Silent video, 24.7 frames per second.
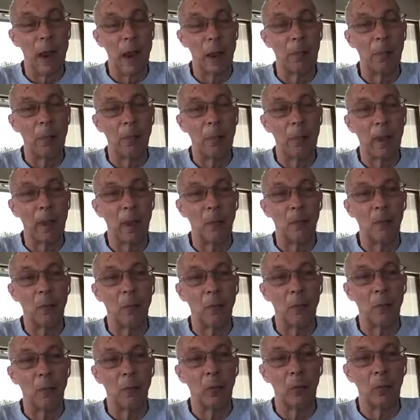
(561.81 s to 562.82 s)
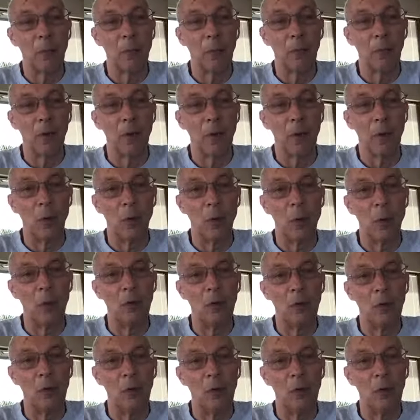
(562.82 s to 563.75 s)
prepared for it a week or